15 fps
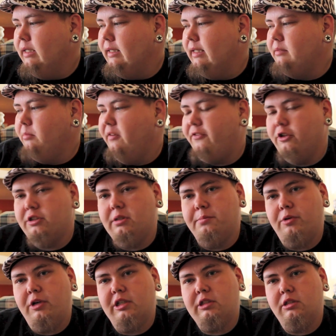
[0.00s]
That's my first
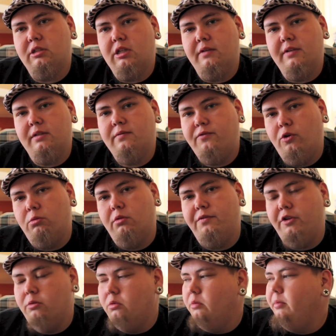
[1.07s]
impressions of it. Full
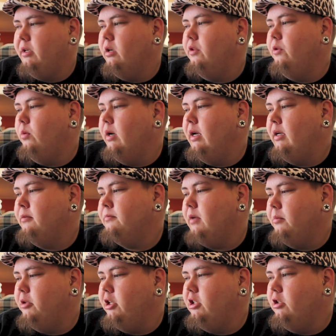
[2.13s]
review will be on the way.
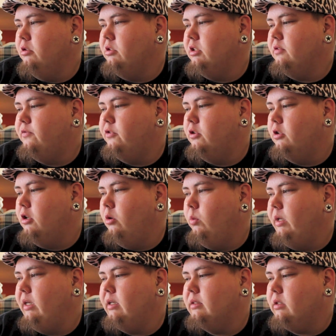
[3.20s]
I'm going to use it for a
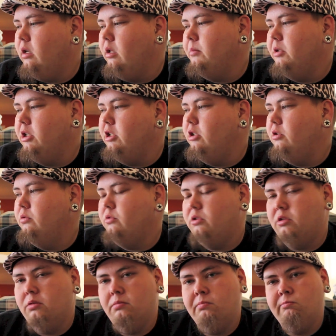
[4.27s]
week. That's all I'm going to
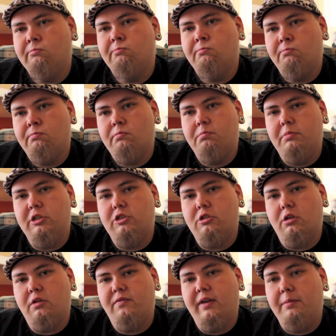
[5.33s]
use. Be
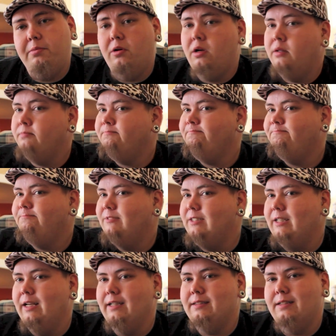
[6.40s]
strong, vape on. See
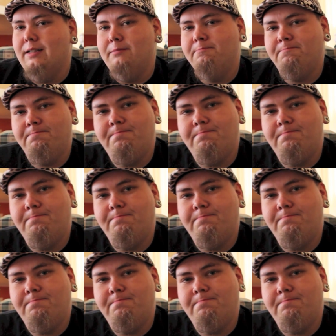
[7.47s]
you next time.